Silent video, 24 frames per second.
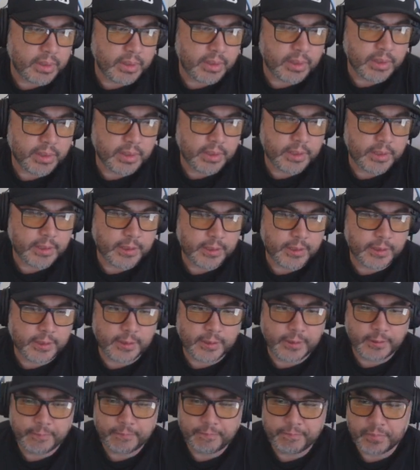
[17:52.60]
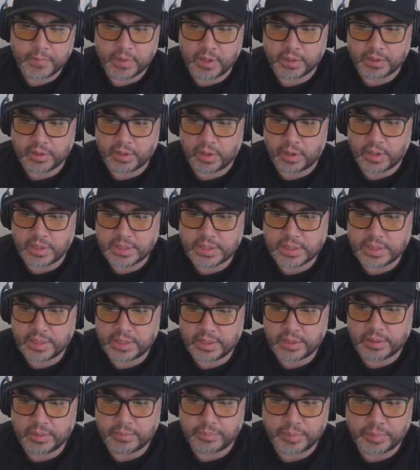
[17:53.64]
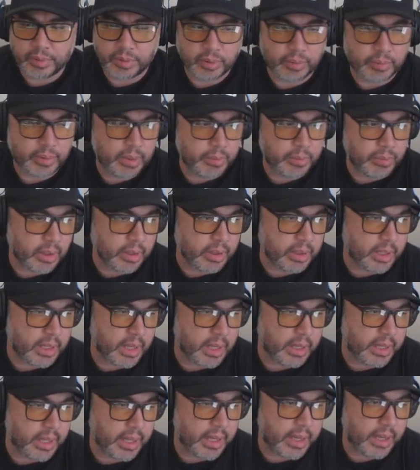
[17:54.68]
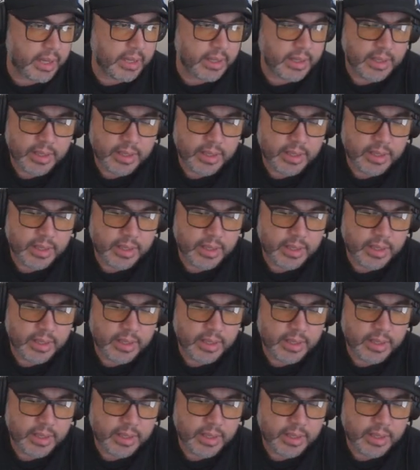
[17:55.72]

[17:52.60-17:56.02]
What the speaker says: Okay. Hut Cartel, Imperial Rent, we're not going to have that.